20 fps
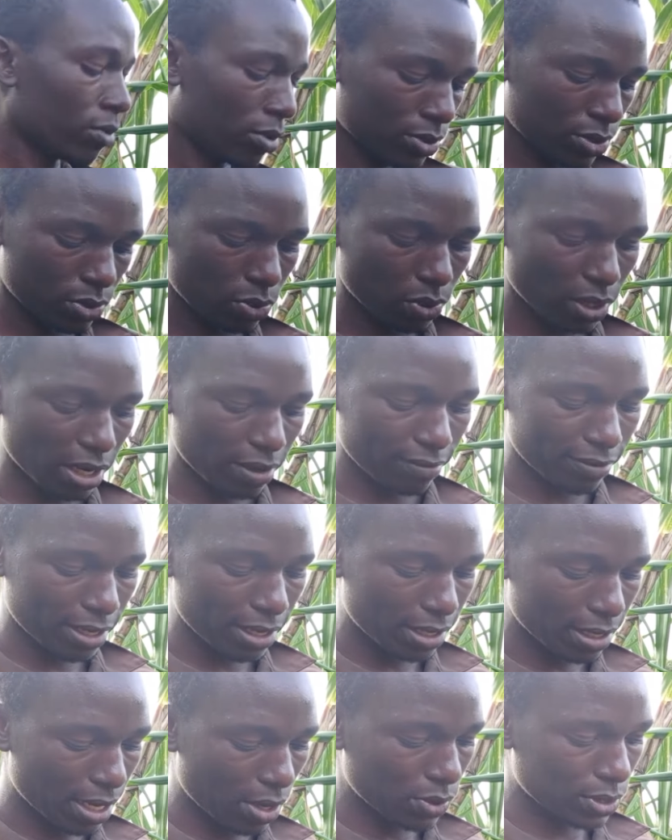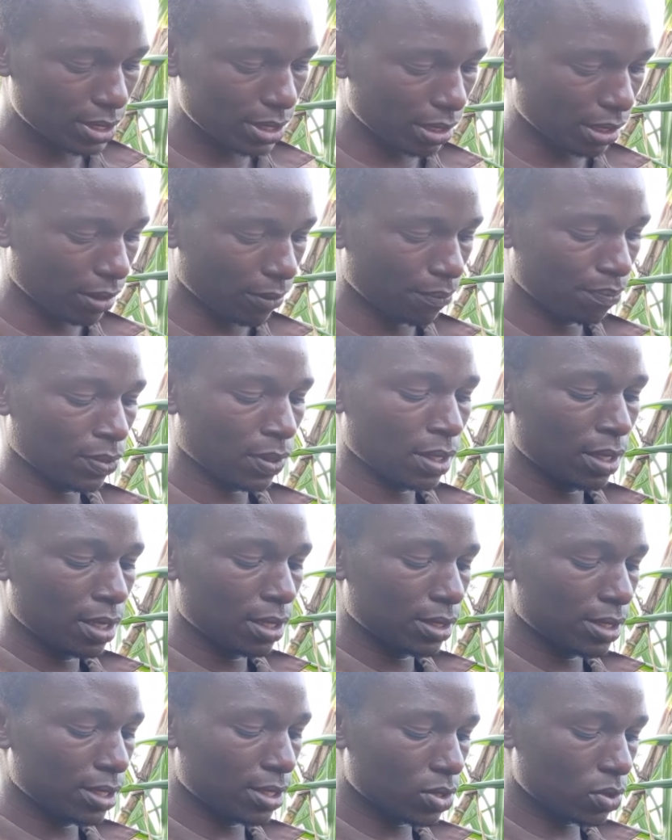because you can find out that
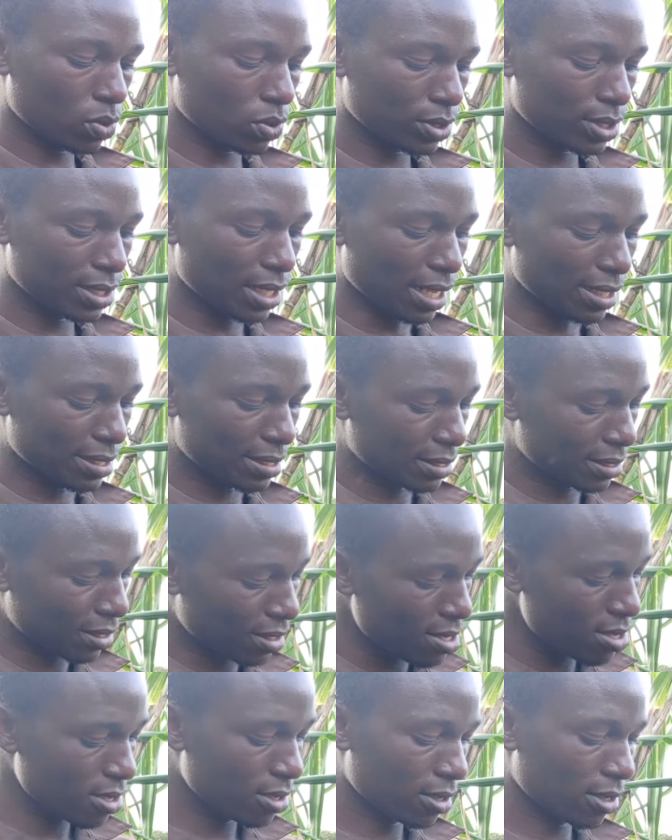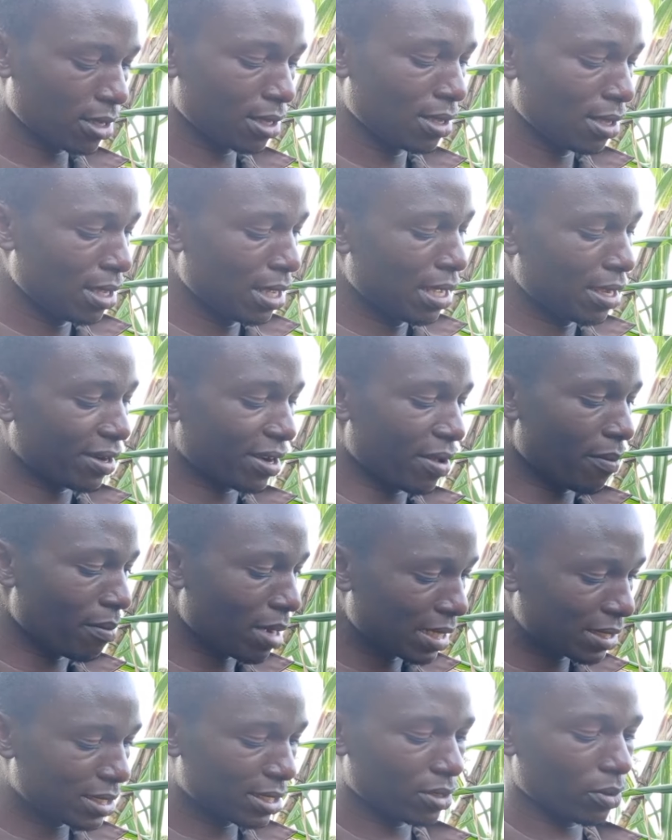these roots are three they
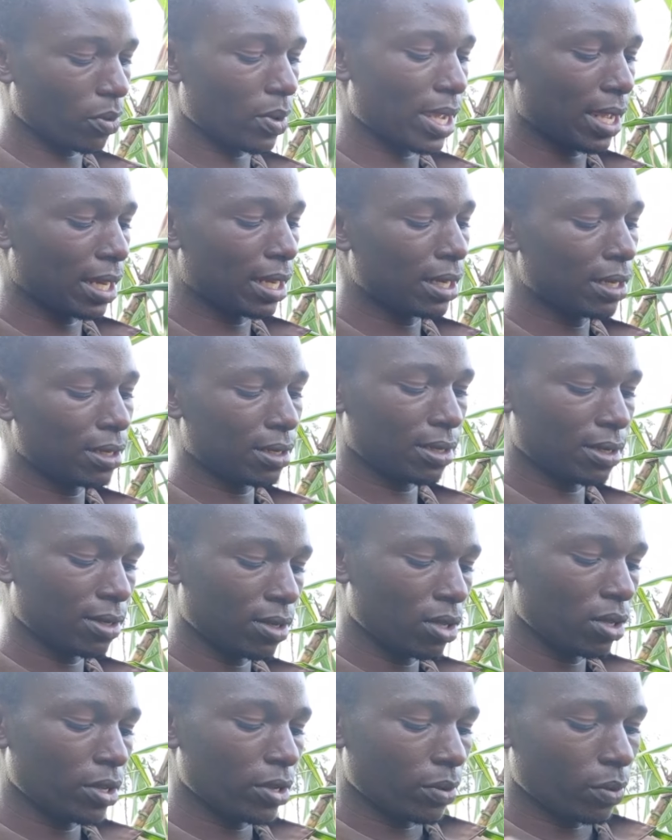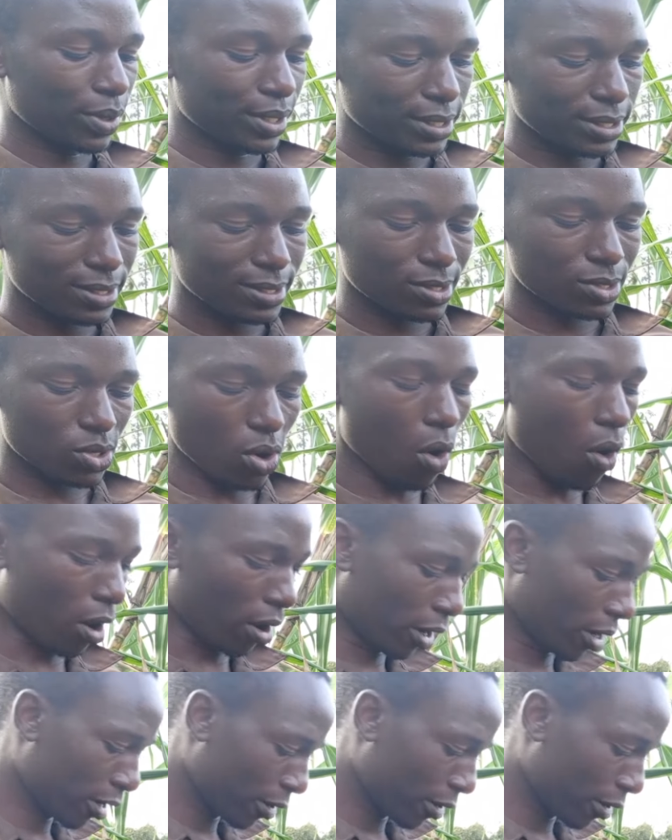matched well with strong